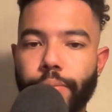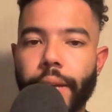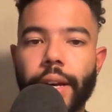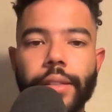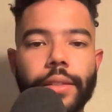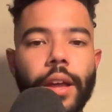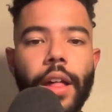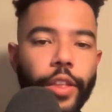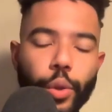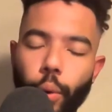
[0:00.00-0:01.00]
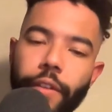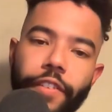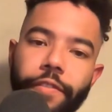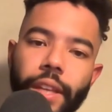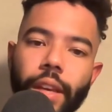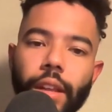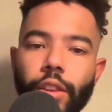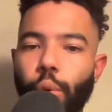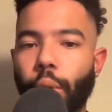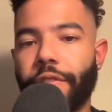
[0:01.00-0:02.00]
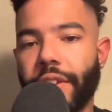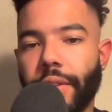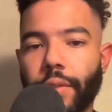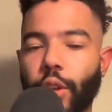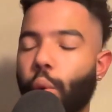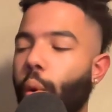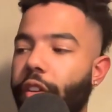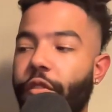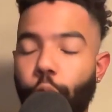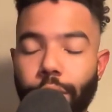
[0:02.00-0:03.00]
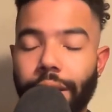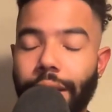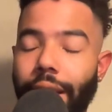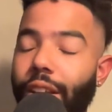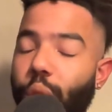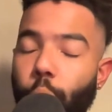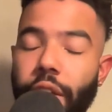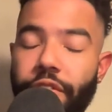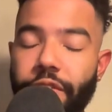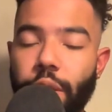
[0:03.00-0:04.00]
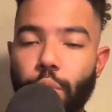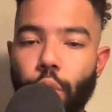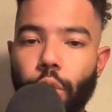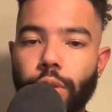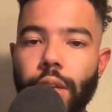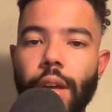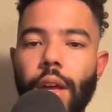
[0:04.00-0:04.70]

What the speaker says: because the 2015 and the 2014 and the 2015 Royals,